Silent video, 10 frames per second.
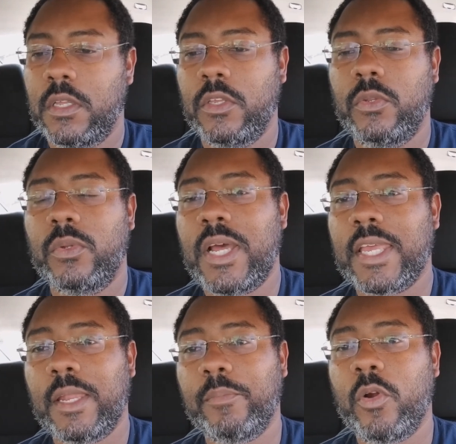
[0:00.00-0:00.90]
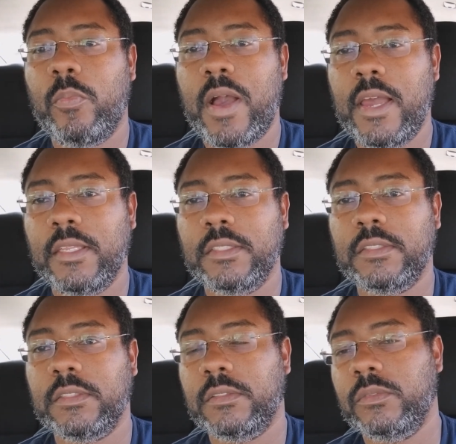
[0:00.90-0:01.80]
do not get Pro
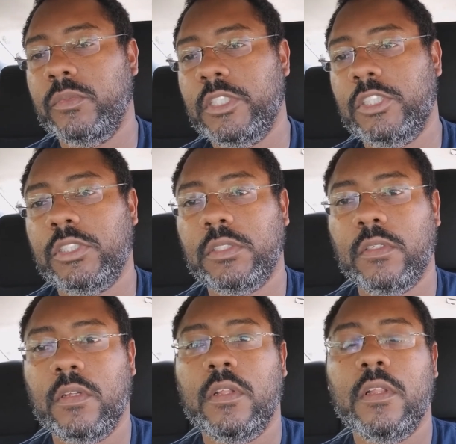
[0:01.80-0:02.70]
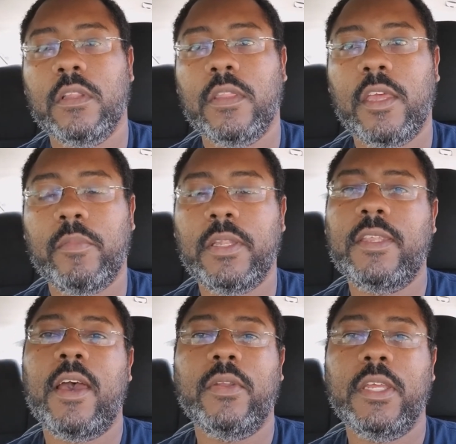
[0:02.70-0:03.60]
Pilot, which they've been
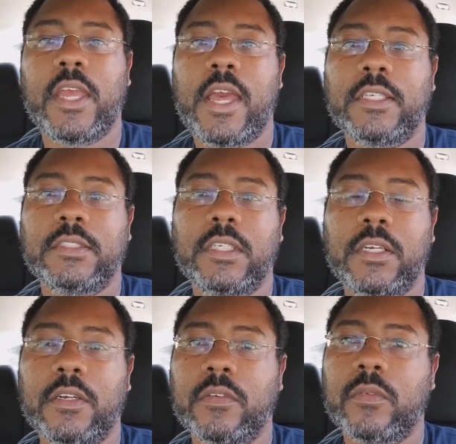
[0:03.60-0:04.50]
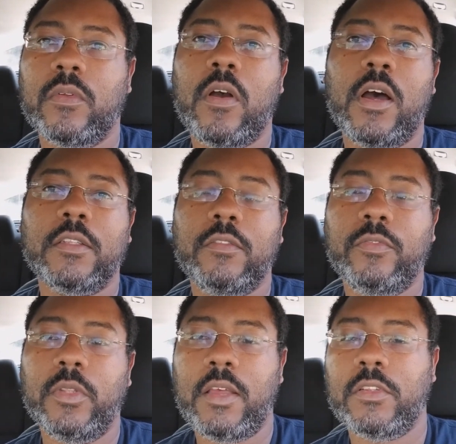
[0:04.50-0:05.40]
touting as their
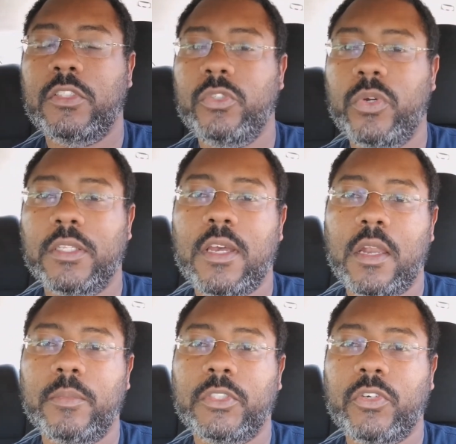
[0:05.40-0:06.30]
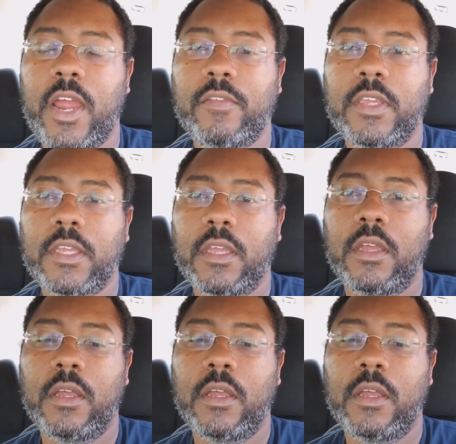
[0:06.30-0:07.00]
level 2 autonomous driving.